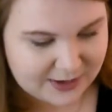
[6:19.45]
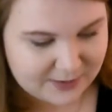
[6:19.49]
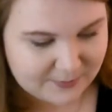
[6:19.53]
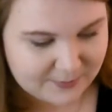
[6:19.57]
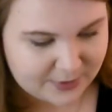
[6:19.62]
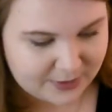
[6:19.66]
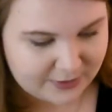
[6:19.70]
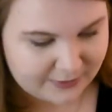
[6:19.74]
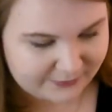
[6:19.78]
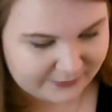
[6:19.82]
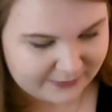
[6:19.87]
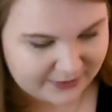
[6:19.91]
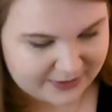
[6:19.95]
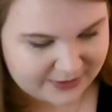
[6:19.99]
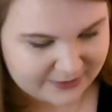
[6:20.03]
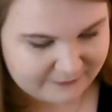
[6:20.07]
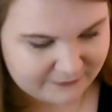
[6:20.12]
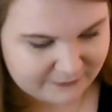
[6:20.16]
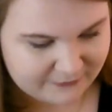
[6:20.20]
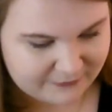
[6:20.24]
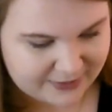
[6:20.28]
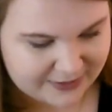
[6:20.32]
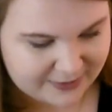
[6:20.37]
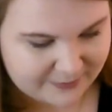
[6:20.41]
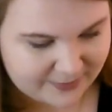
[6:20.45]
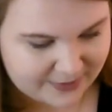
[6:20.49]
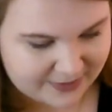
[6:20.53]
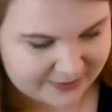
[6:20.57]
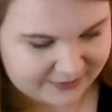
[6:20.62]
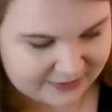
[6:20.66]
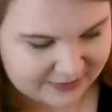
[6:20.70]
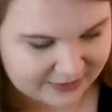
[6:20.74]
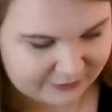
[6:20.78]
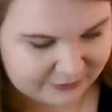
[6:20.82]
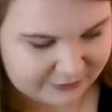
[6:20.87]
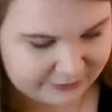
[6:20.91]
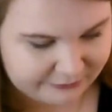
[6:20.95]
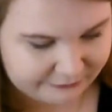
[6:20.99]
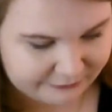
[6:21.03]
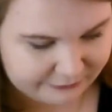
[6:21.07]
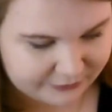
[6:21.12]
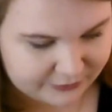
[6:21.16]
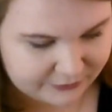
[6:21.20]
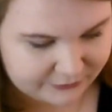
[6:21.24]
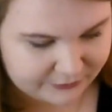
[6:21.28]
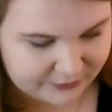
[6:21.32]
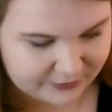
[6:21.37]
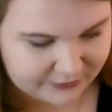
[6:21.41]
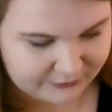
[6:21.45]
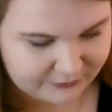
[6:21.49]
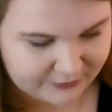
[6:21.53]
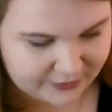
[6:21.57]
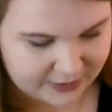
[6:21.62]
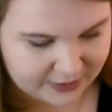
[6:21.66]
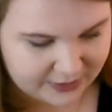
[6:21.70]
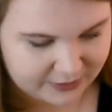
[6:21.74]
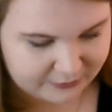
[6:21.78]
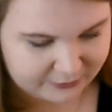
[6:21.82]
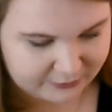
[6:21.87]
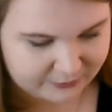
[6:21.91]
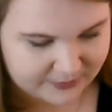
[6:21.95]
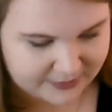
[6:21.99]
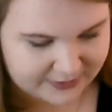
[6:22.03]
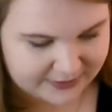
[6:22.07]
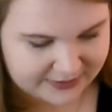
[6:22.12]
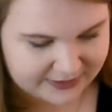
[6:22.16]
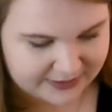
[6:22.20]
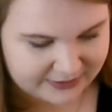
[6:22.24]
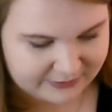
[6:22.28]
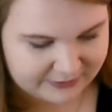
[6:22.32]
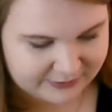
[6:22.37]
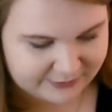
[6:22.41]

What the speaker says: because I never really buy decorative stuff whenever I go to IKEA.